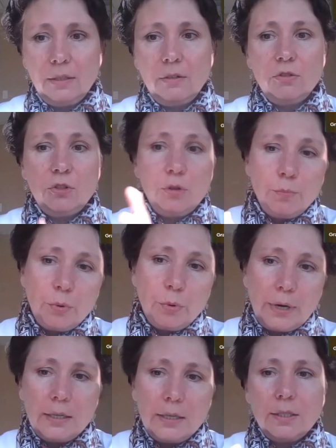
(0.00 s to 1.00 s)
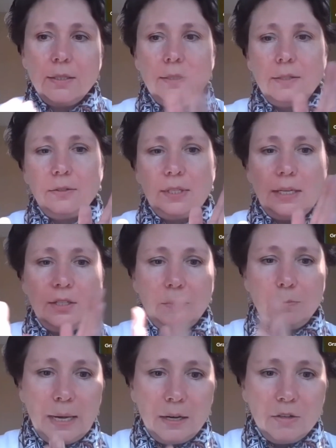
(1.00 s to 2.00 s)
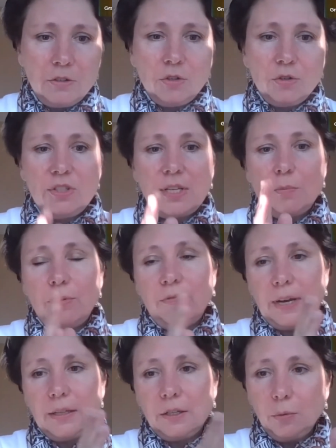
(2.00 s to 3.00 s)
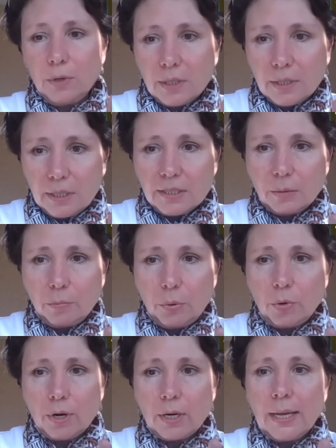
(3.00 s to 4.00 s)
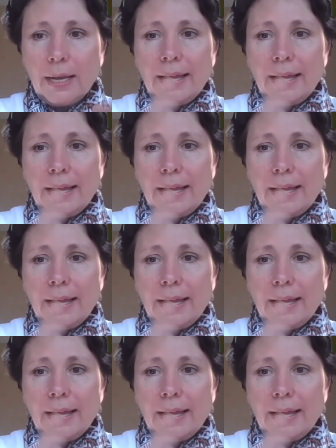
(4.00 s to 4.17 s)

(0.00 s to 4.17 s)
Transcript: There's super agents, there's agent managers, some provide liquidity support.